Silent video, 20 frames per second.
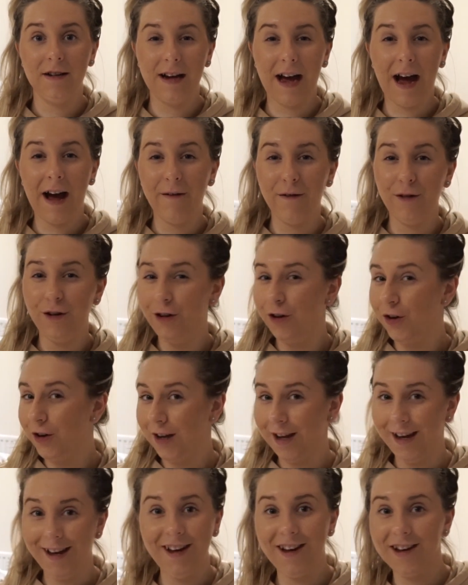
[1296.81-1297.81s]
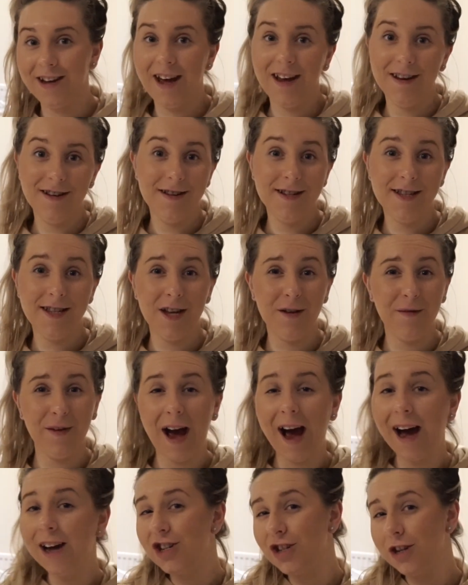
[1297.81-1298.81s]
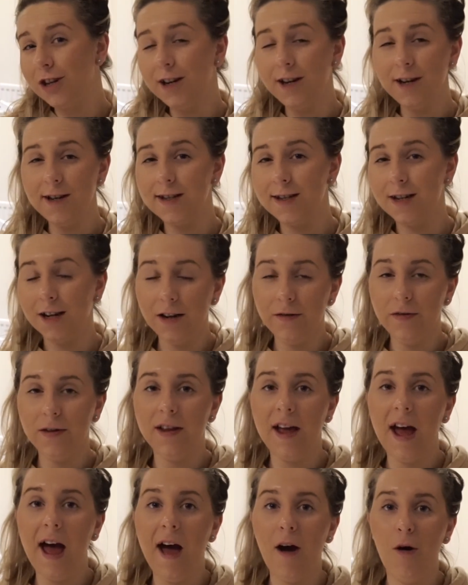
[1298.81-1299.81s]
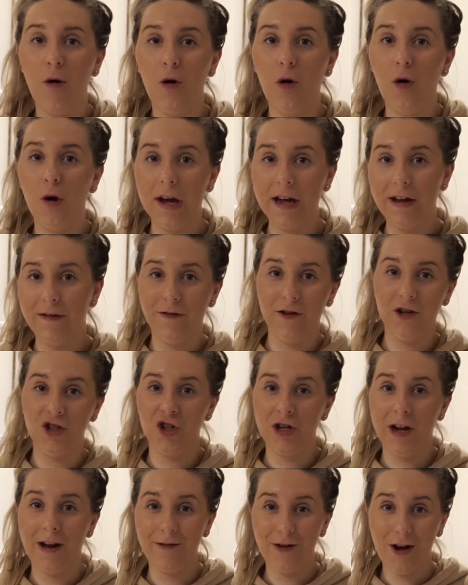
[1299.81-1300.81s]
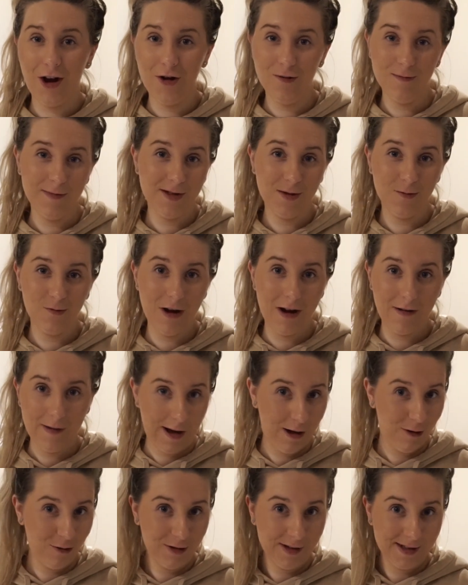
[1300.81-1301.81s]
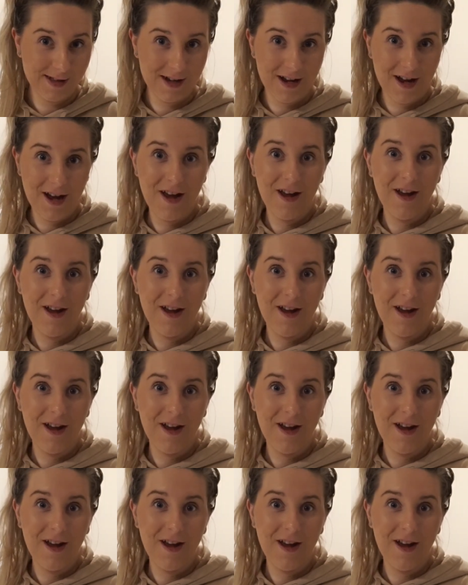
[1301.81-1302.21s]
have a look at it again to see if it actually needs to live in there or if it should have a home somewhere else.